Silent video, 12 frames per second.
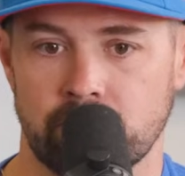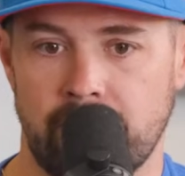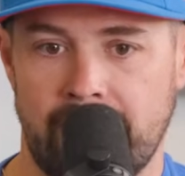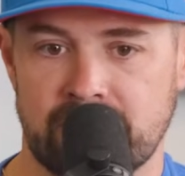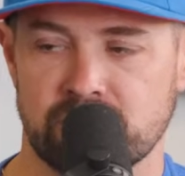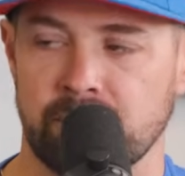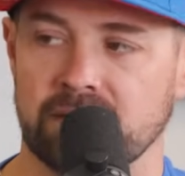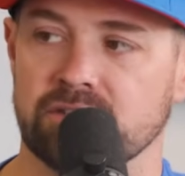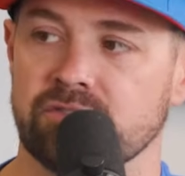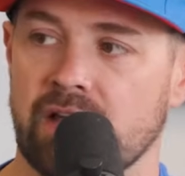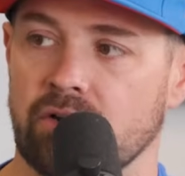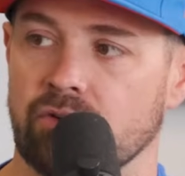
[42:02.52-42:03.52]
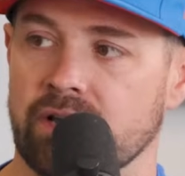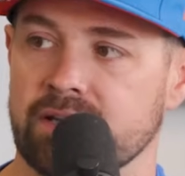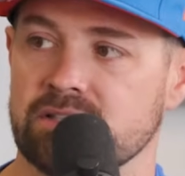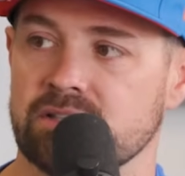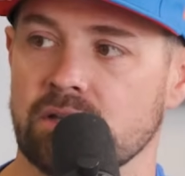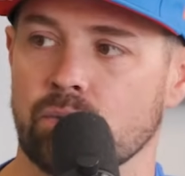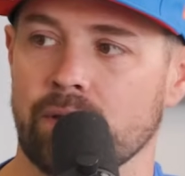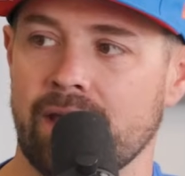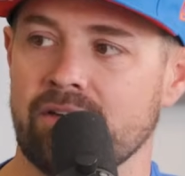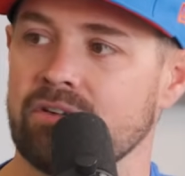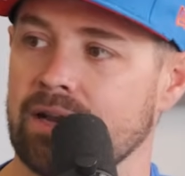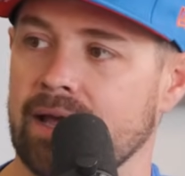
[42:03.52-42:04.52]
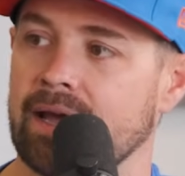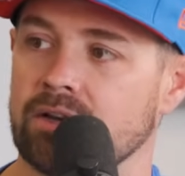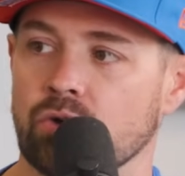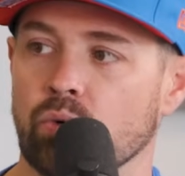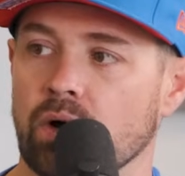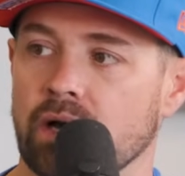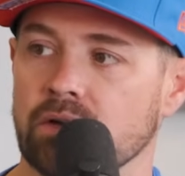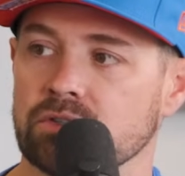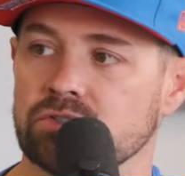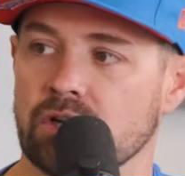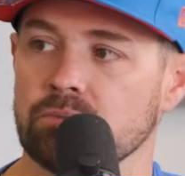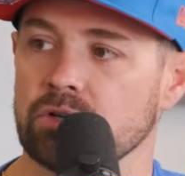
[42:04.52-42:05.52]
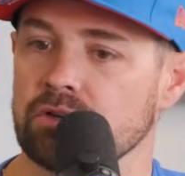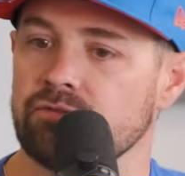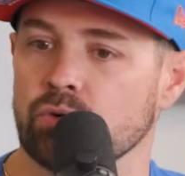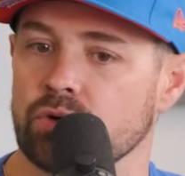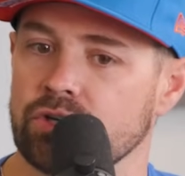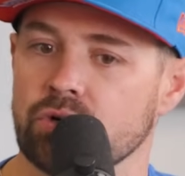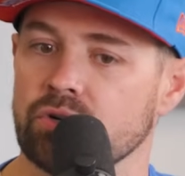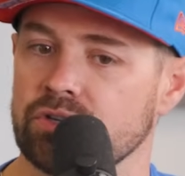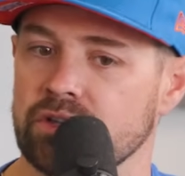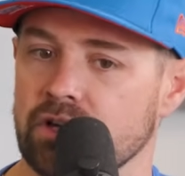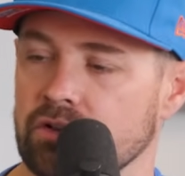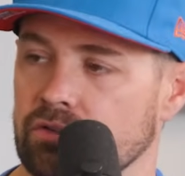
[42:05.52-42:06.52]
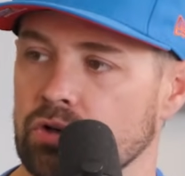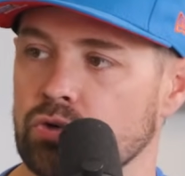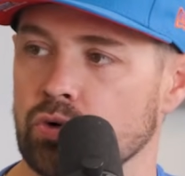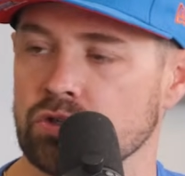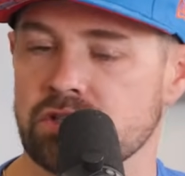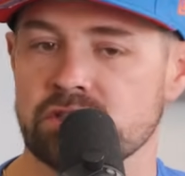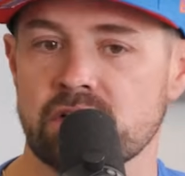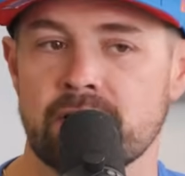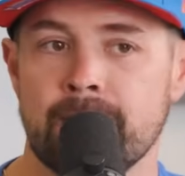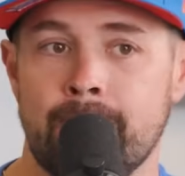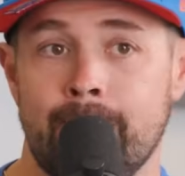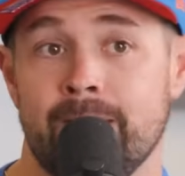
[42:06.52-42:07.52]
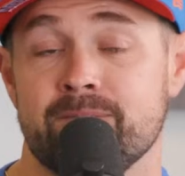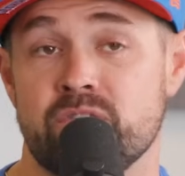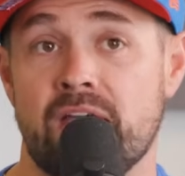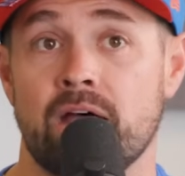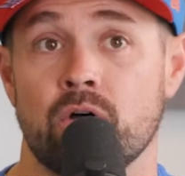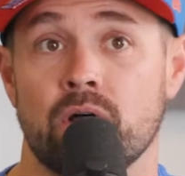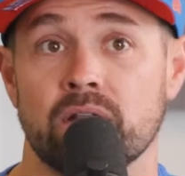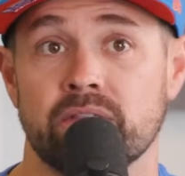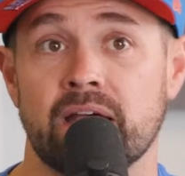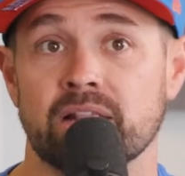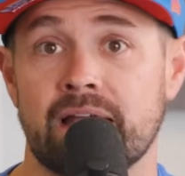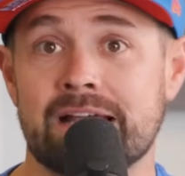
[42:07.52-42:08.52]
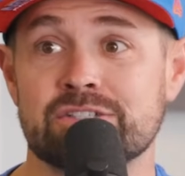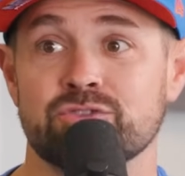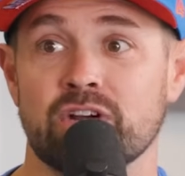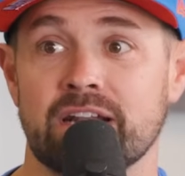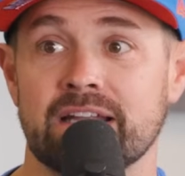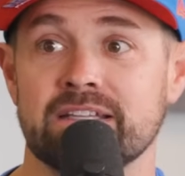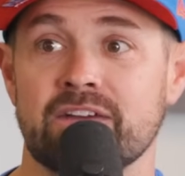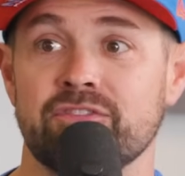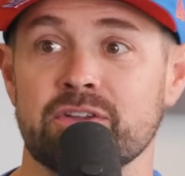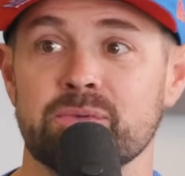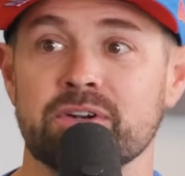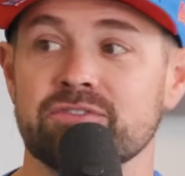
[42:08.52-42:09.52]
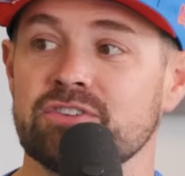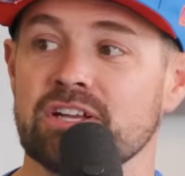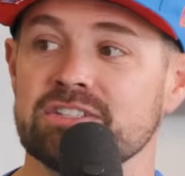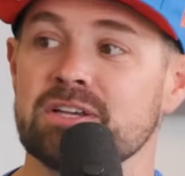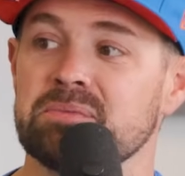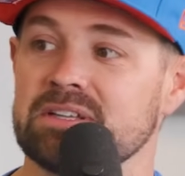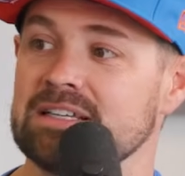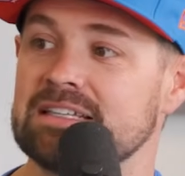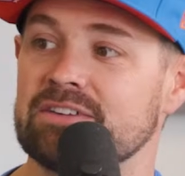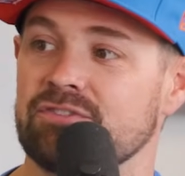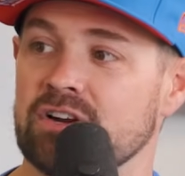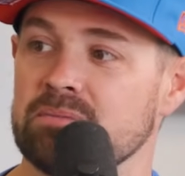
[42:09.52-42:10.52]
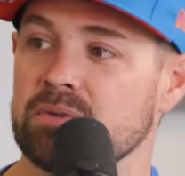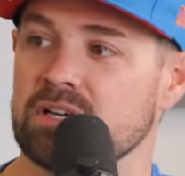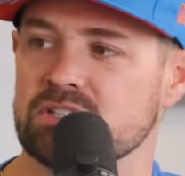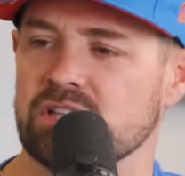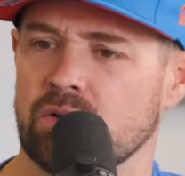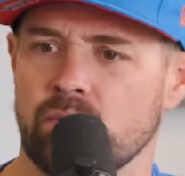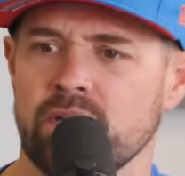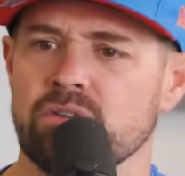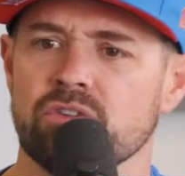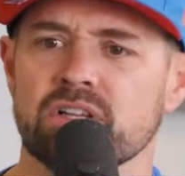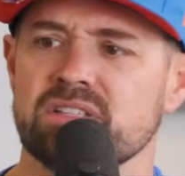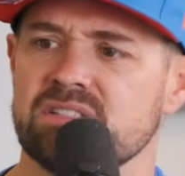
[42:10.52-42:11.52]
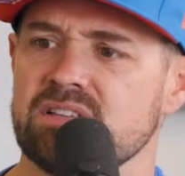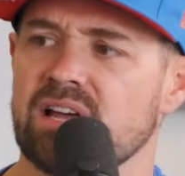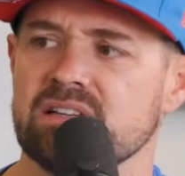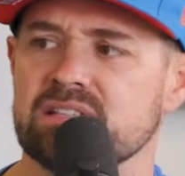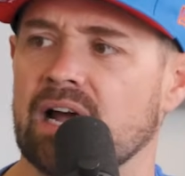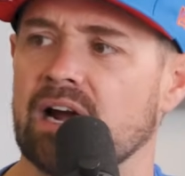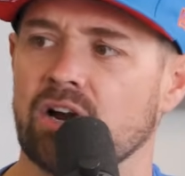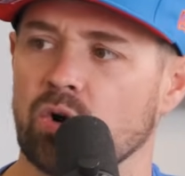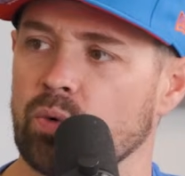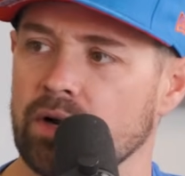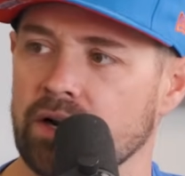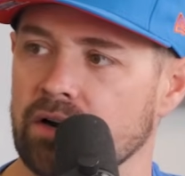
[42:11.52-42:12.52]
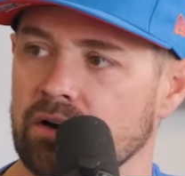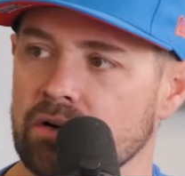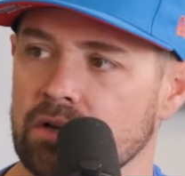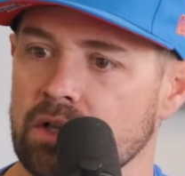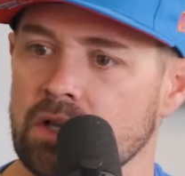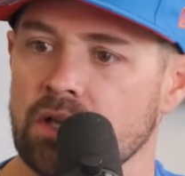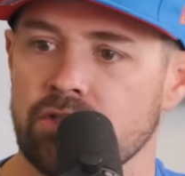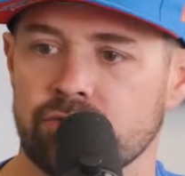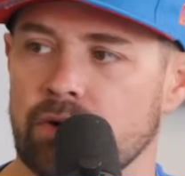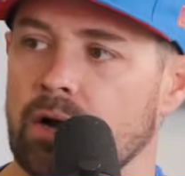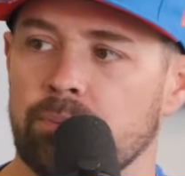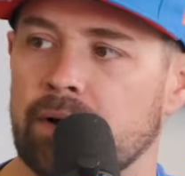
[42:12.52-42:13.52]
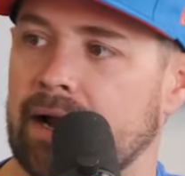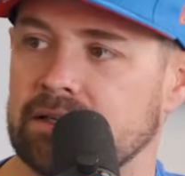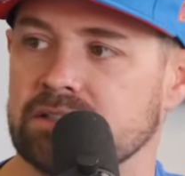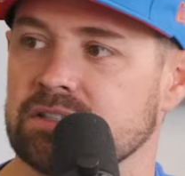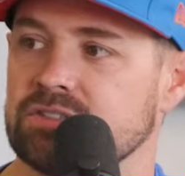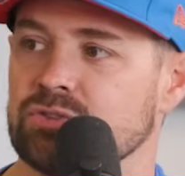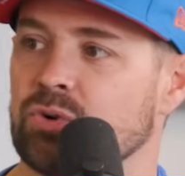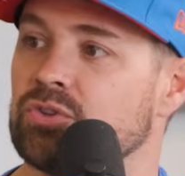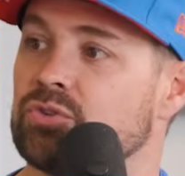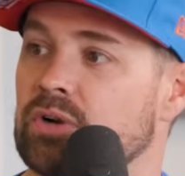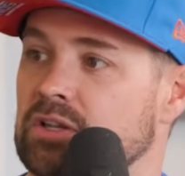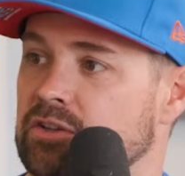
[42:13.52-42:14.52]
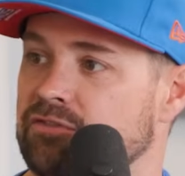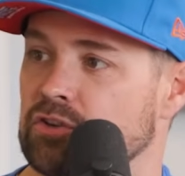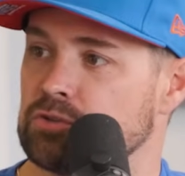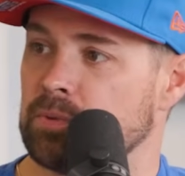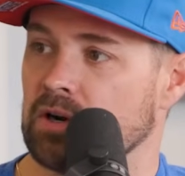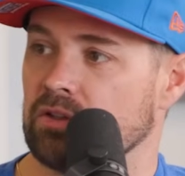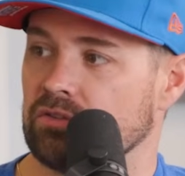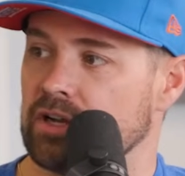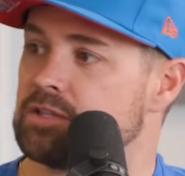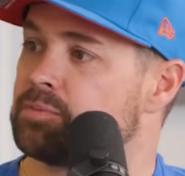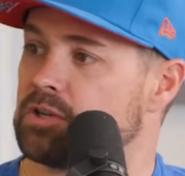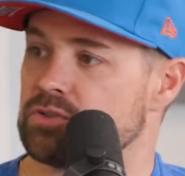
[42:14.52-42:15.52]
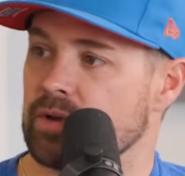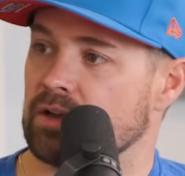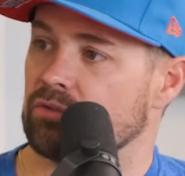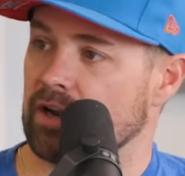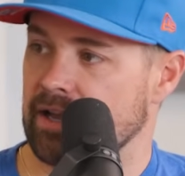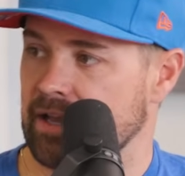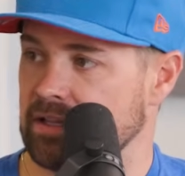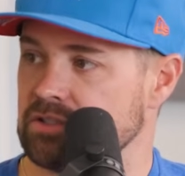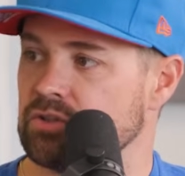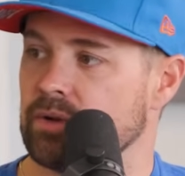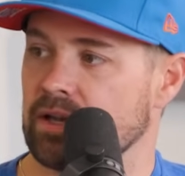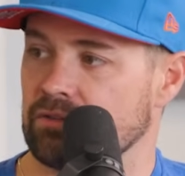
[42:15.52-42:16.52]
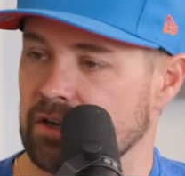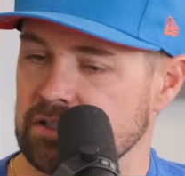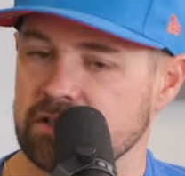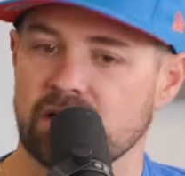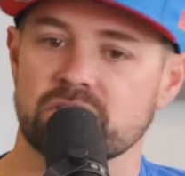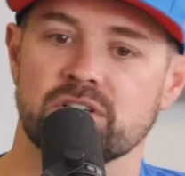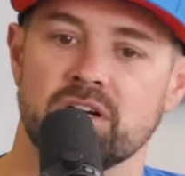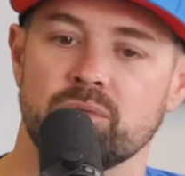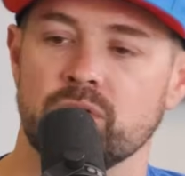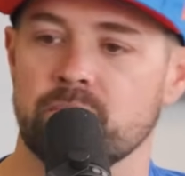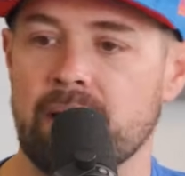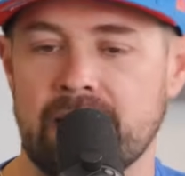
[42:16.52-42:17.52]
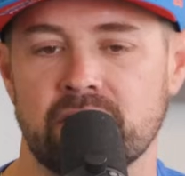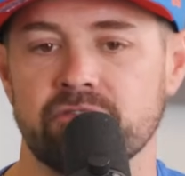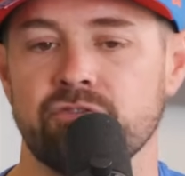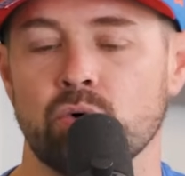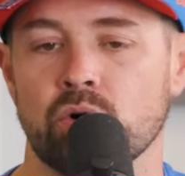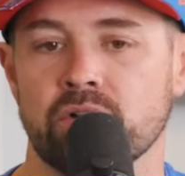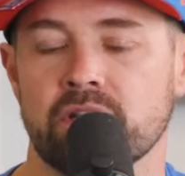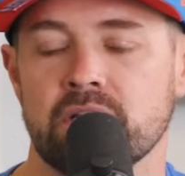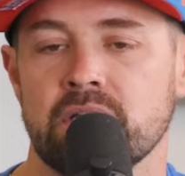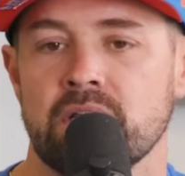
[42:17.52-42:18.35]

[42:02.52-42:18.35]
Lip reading: aspect of that race that we haven't had in a while. So I'm looking forward to going to the other road courses. Now, that last run, I definitely would have done something different because like we didn't really see that tire wear throughout practice or throughout the first part of the race because we had rain. So we had rain tires on. We were back and forth.